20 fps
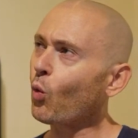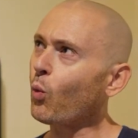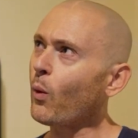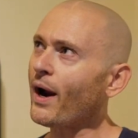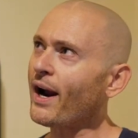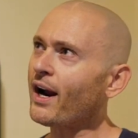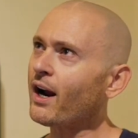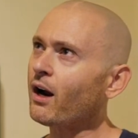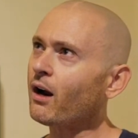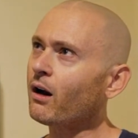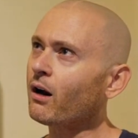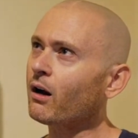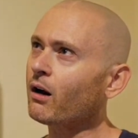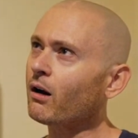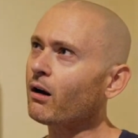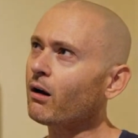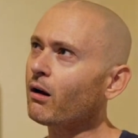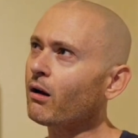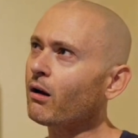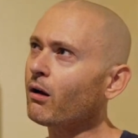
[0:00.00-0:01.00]

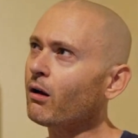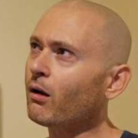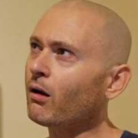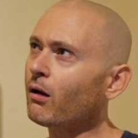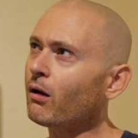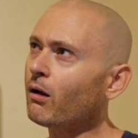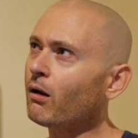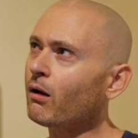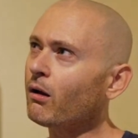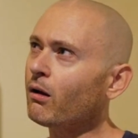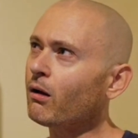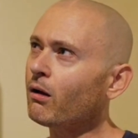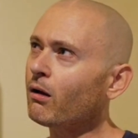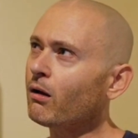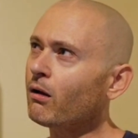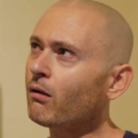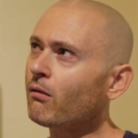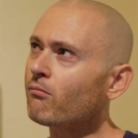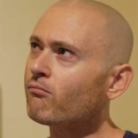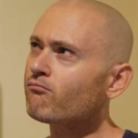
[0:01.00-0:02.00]
Where,
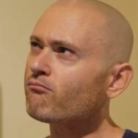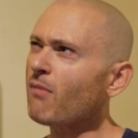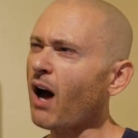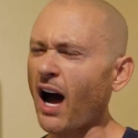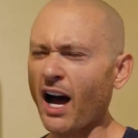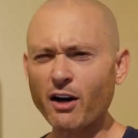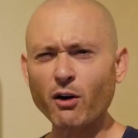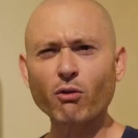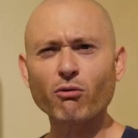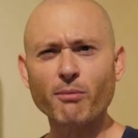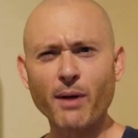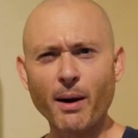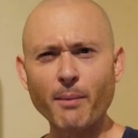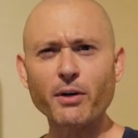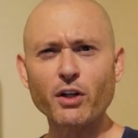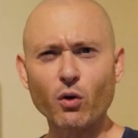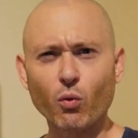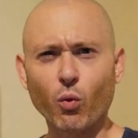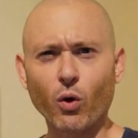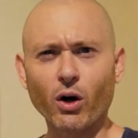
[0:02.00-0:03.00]
I don't
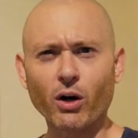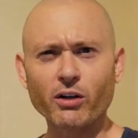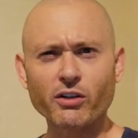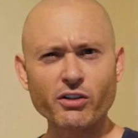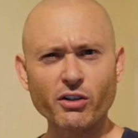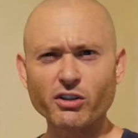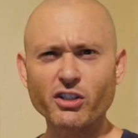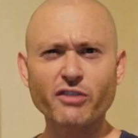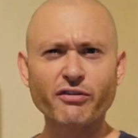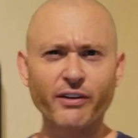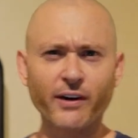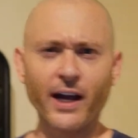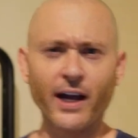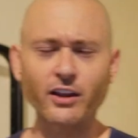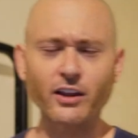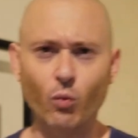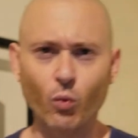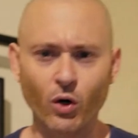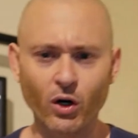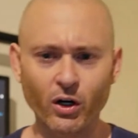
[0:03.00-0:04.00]
remember the word, so just
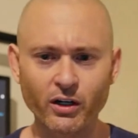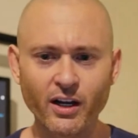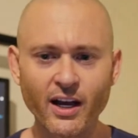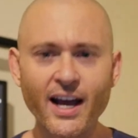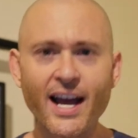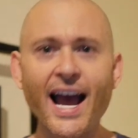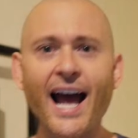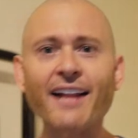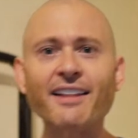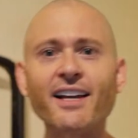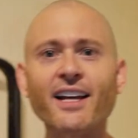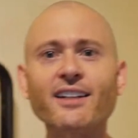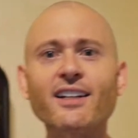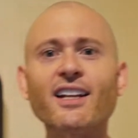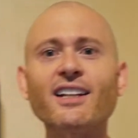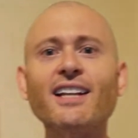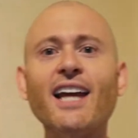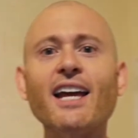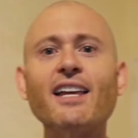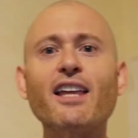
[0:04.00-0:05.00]
forget the word. At the end
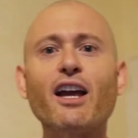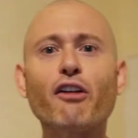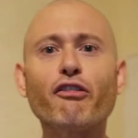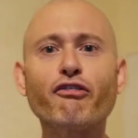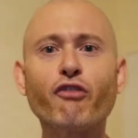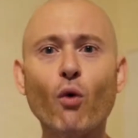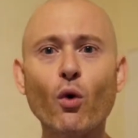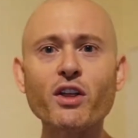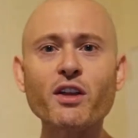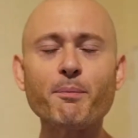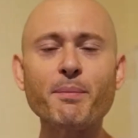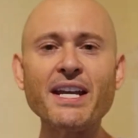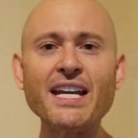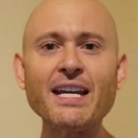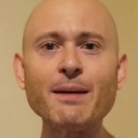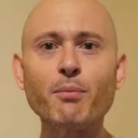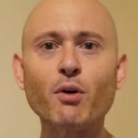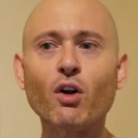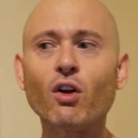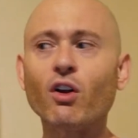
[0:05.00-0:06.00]
of the day, they are for the
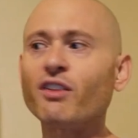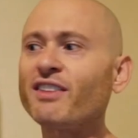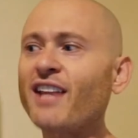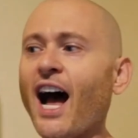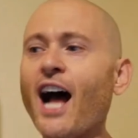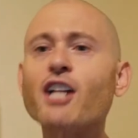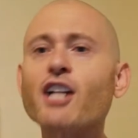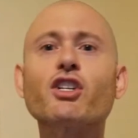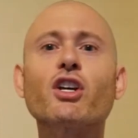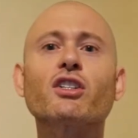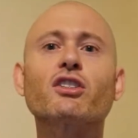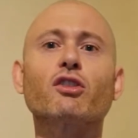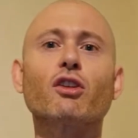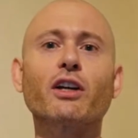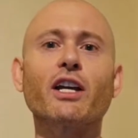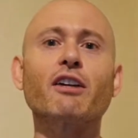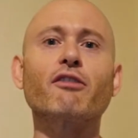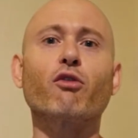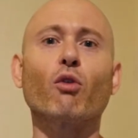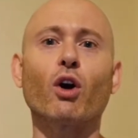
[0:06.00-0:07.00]
people, not just
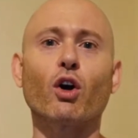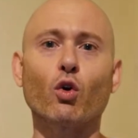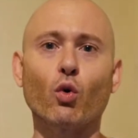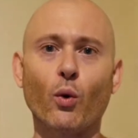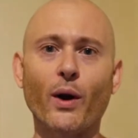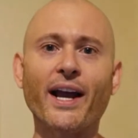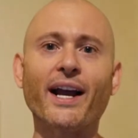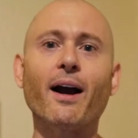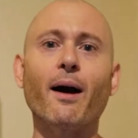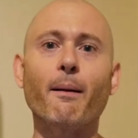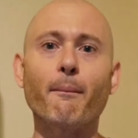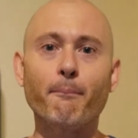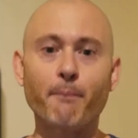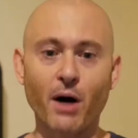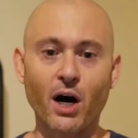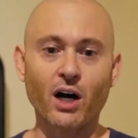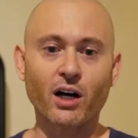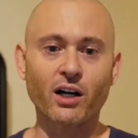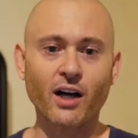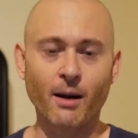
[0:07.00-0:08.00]
looking for a quick
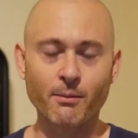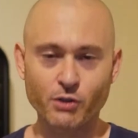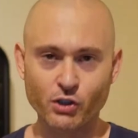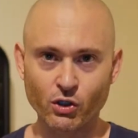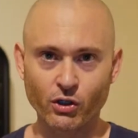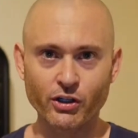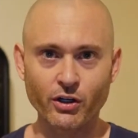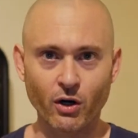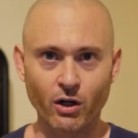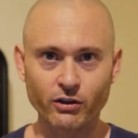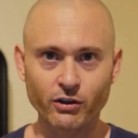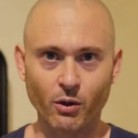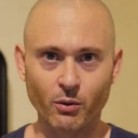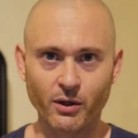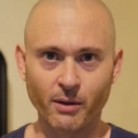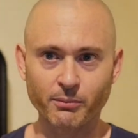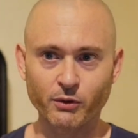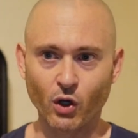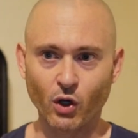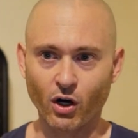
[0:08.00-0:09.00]
buck. I'm sure you all know
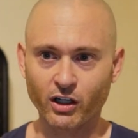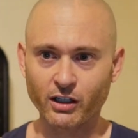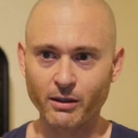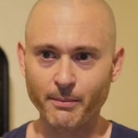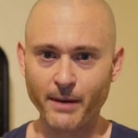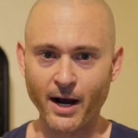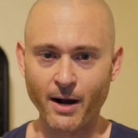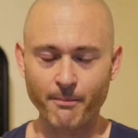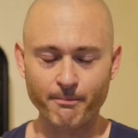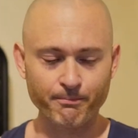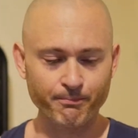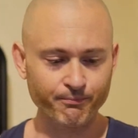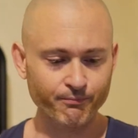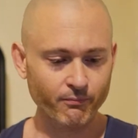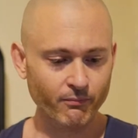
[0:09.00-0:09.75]
what I'm talking about.